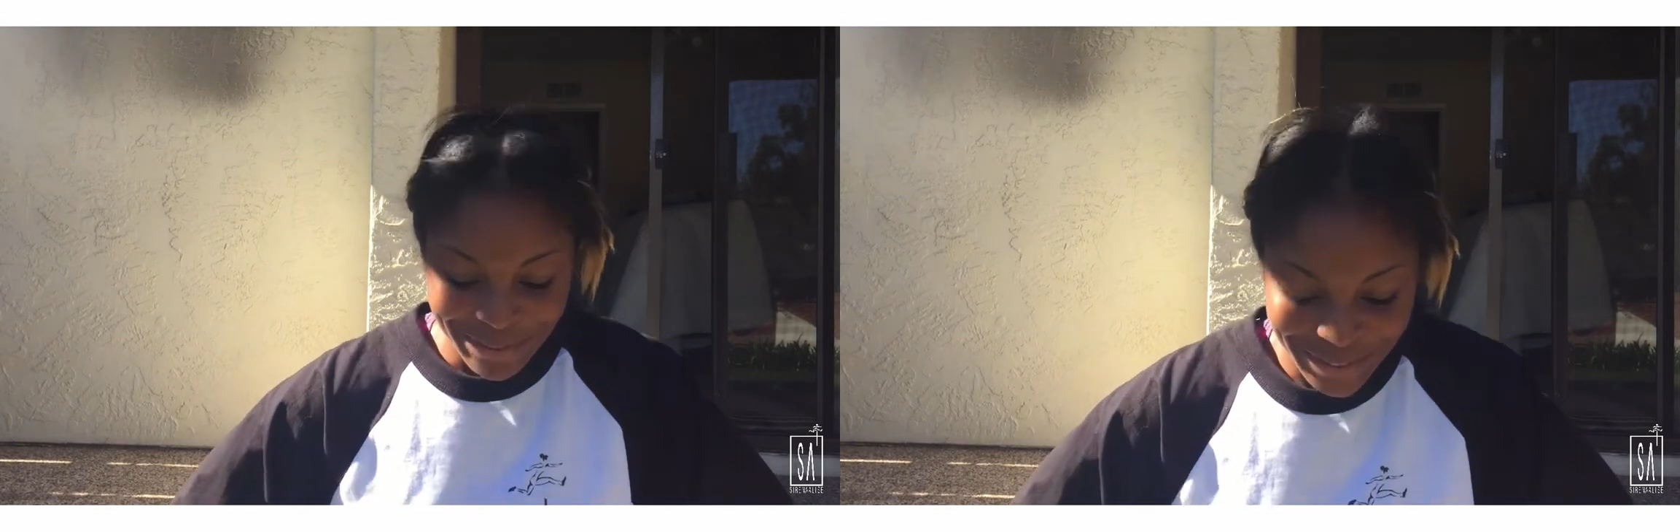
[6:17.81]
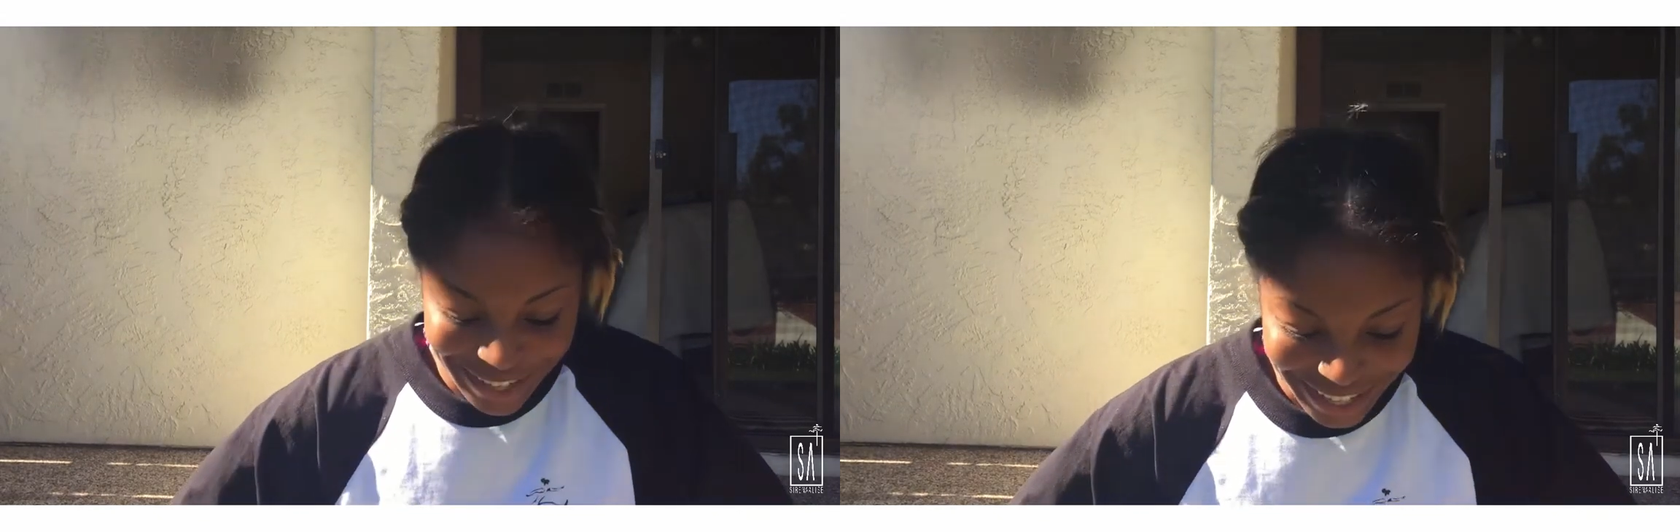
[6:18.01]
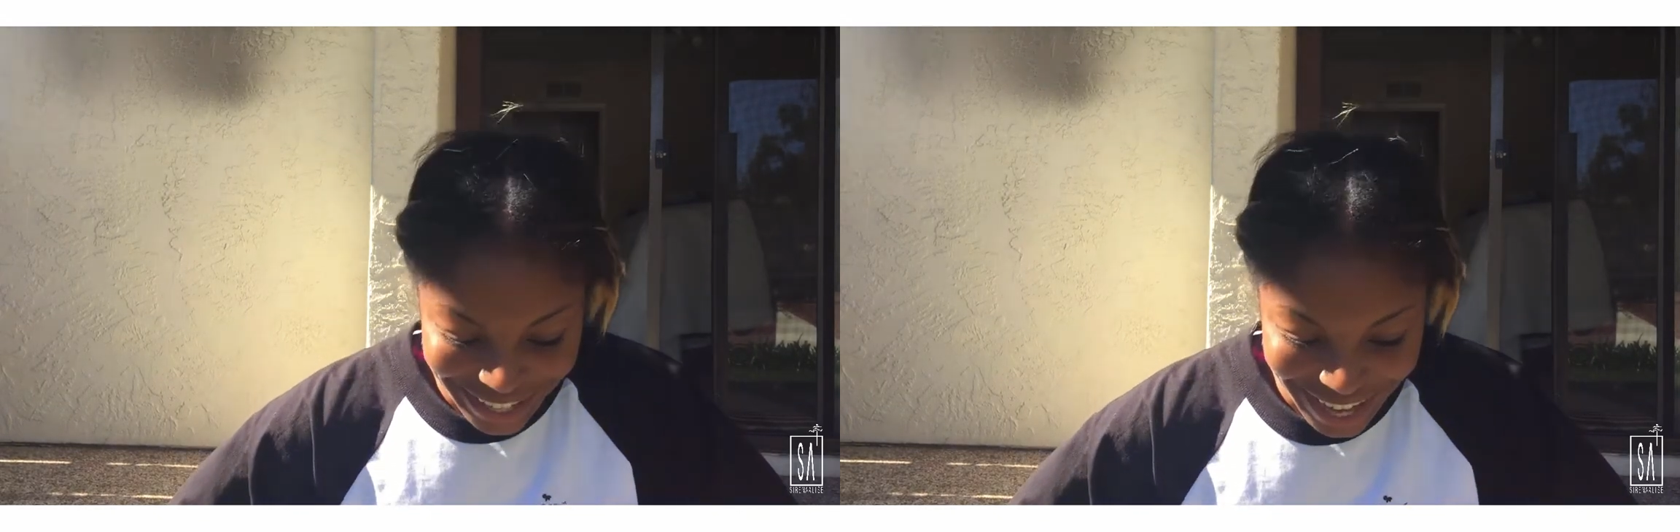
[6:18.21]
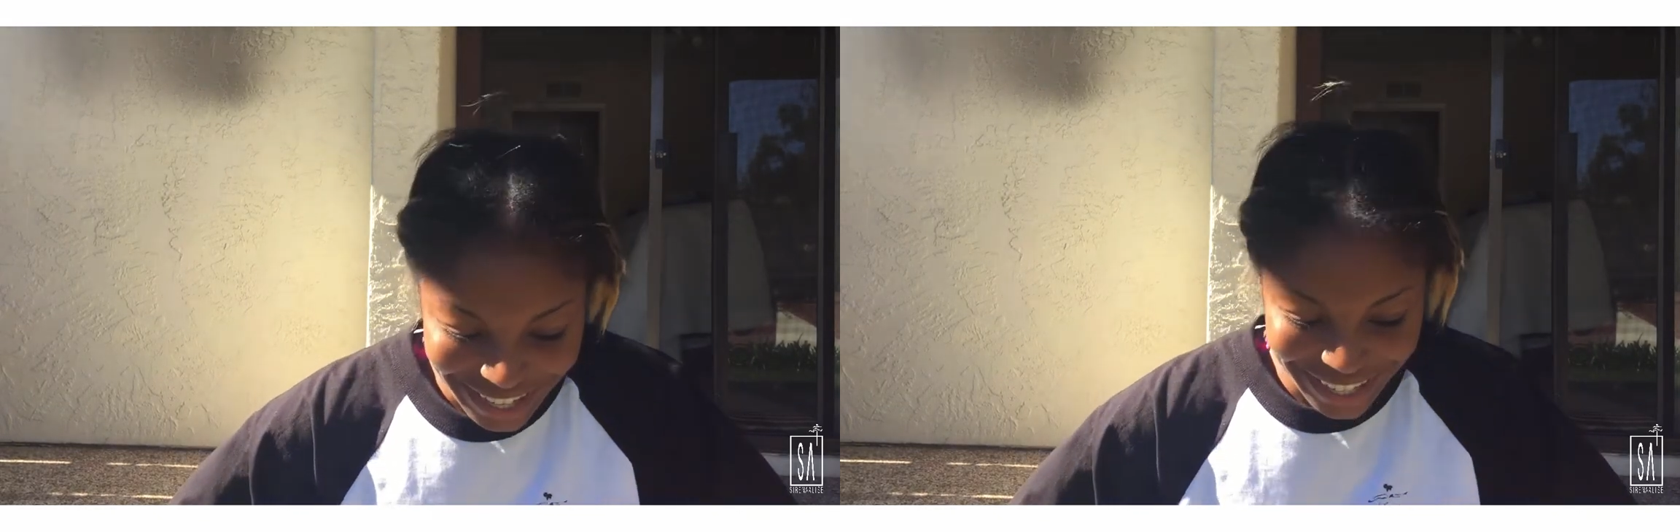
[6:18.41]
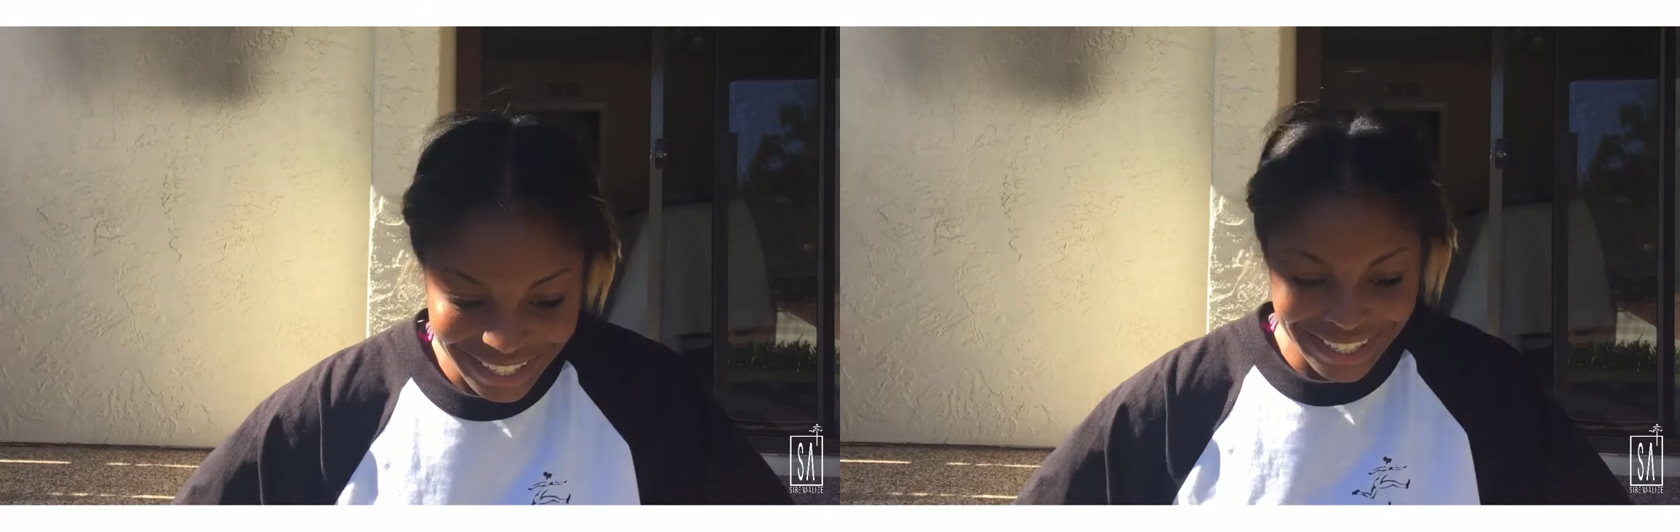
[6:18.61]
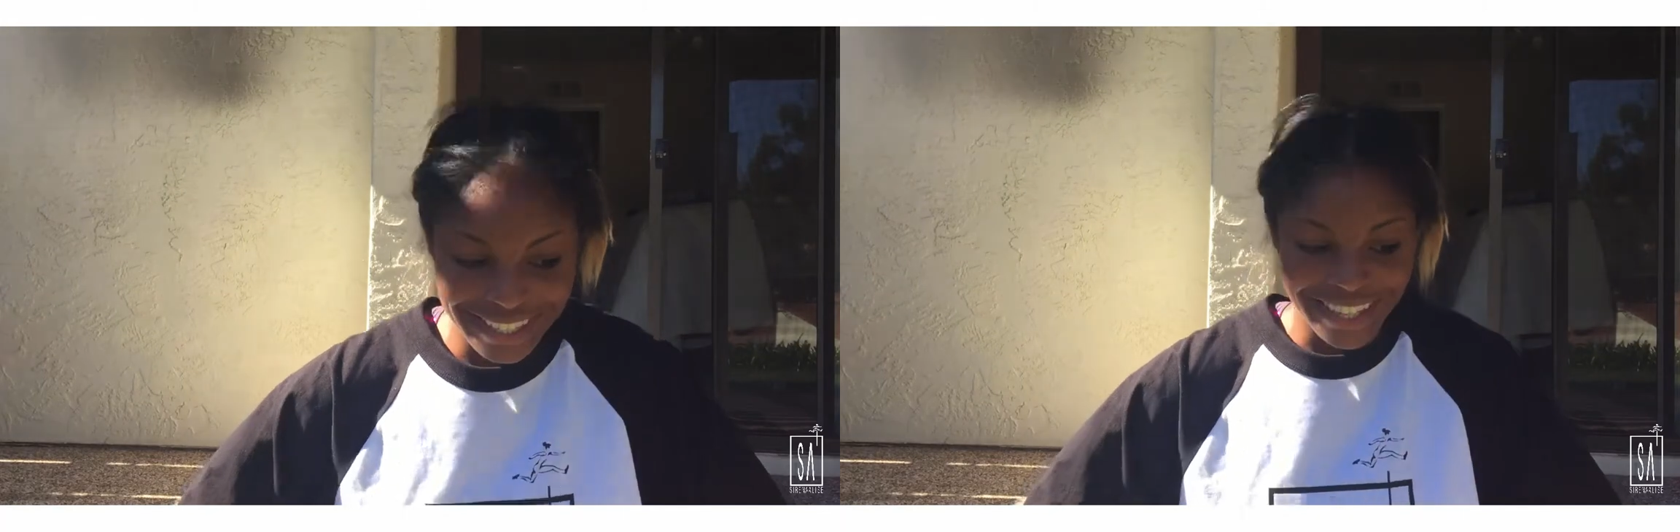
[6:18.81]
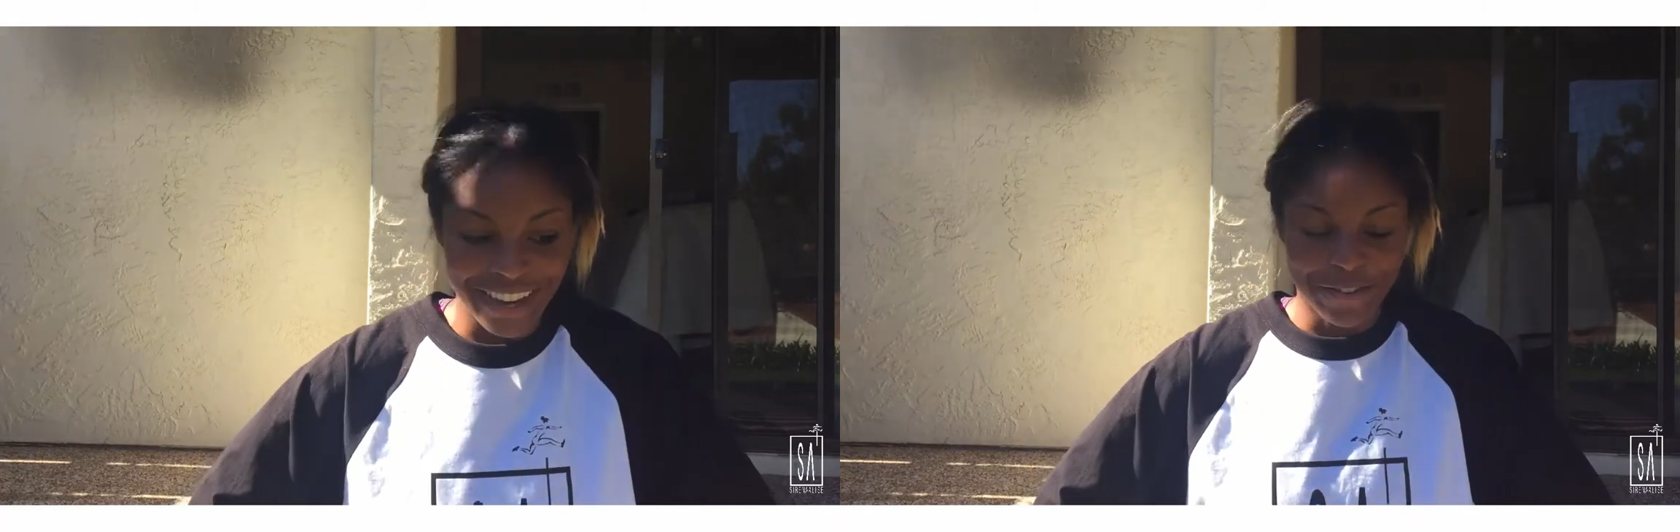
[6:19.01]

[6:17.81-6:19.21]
But I guess